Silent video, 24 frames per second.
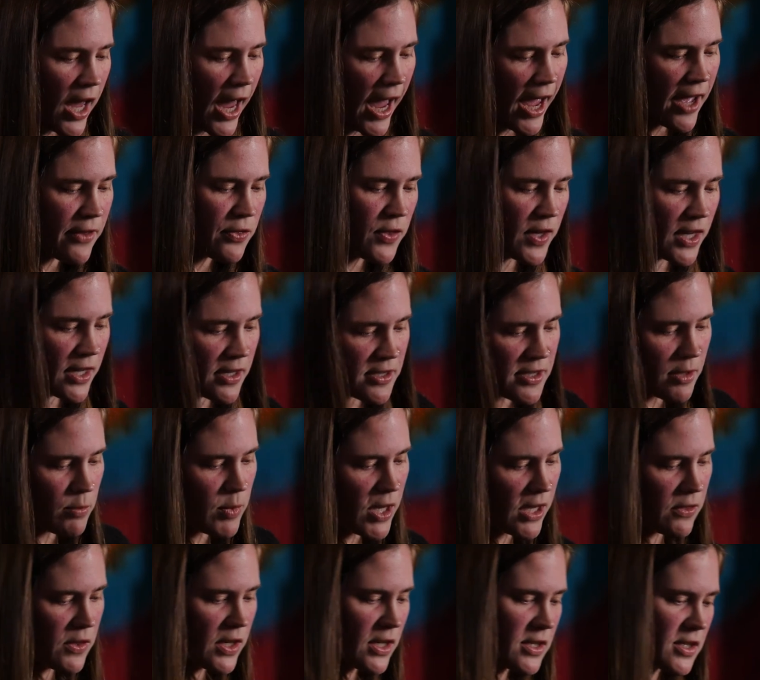add things and
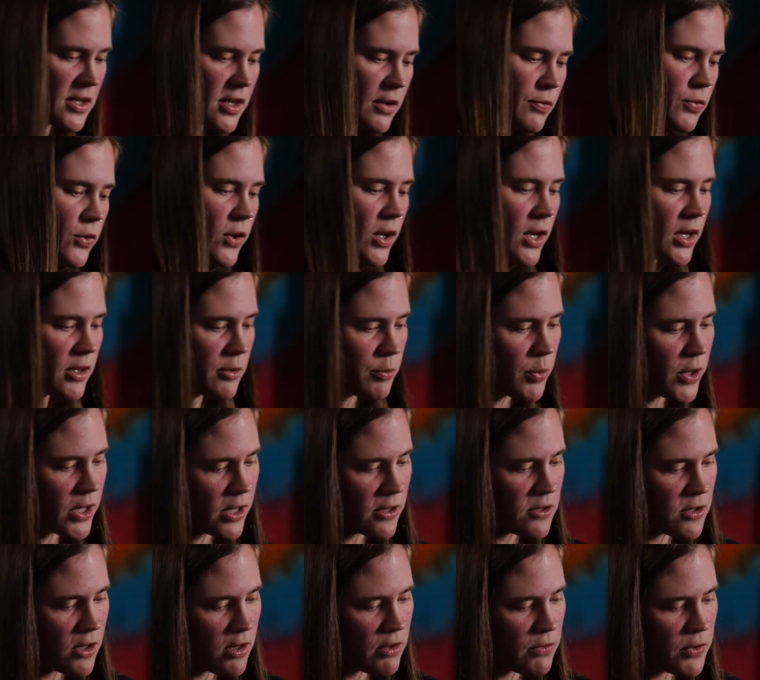make things different, but
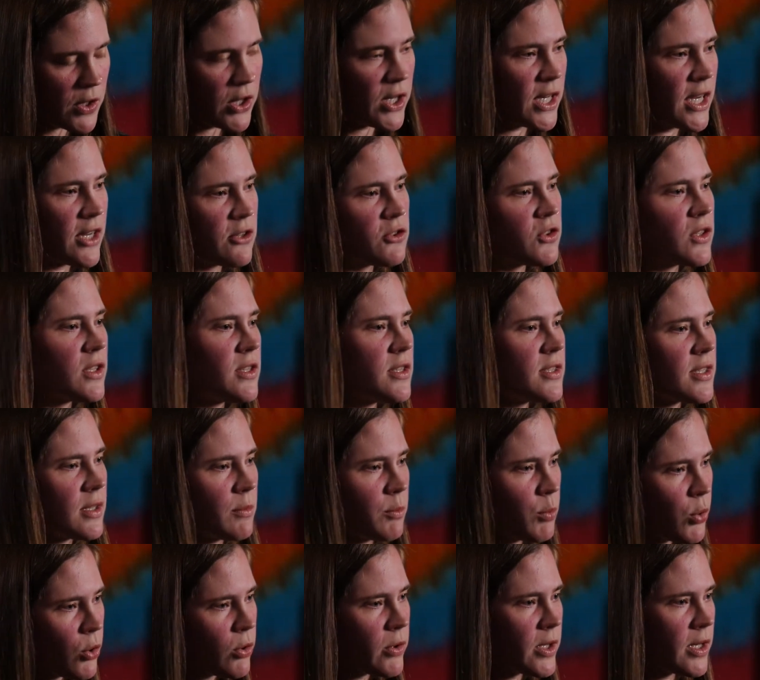it's all variations
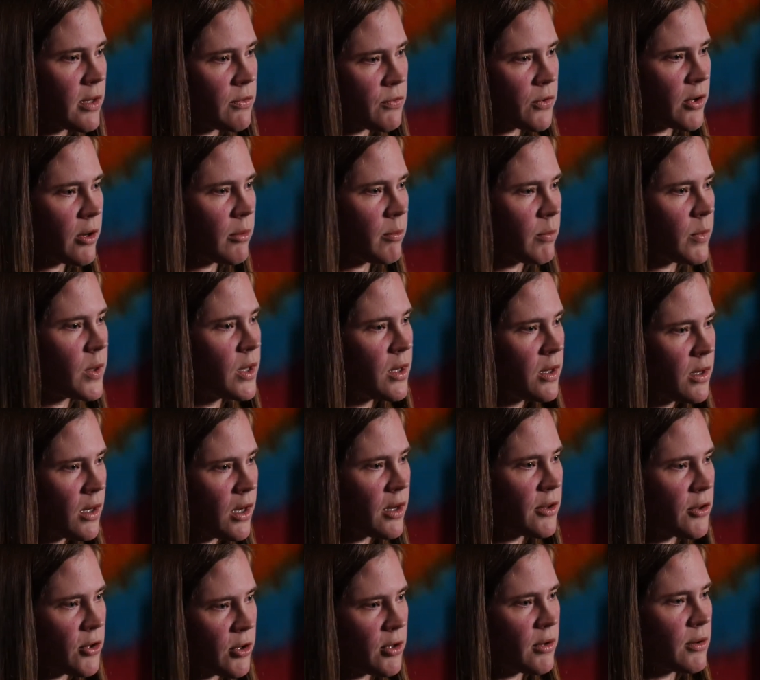and pulling from
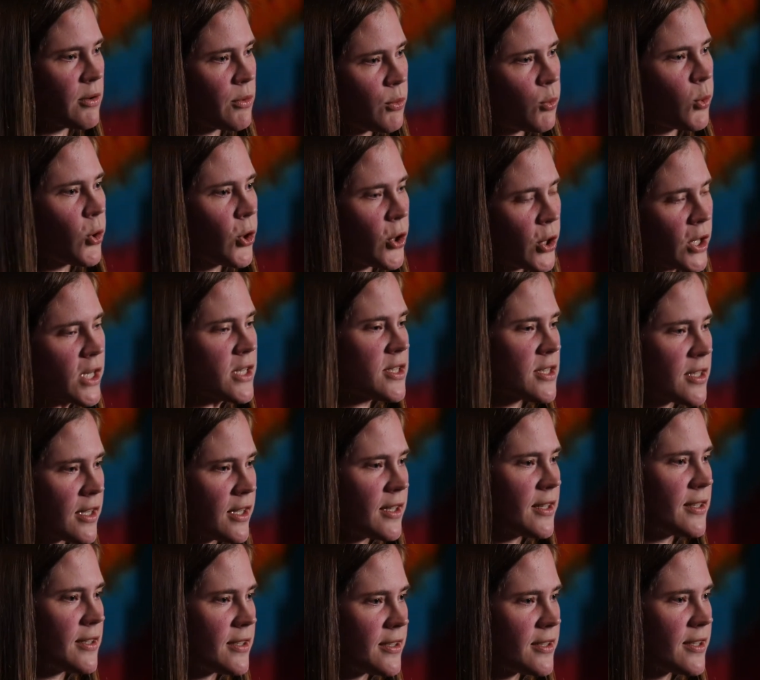other works
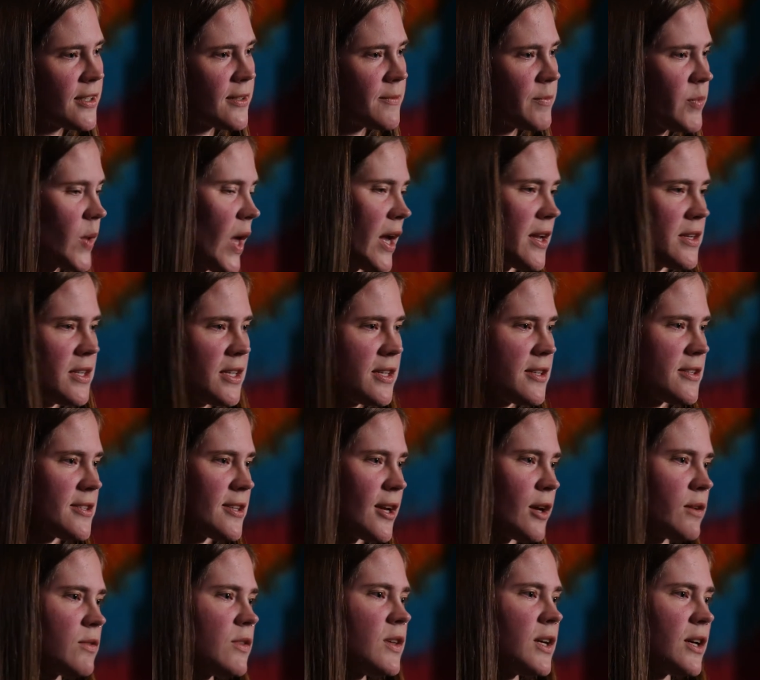and
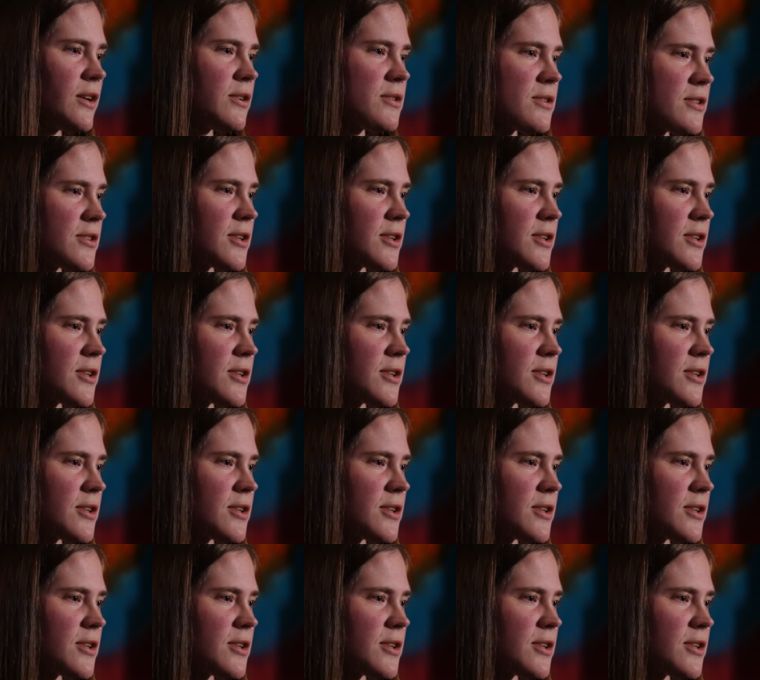ideas out there.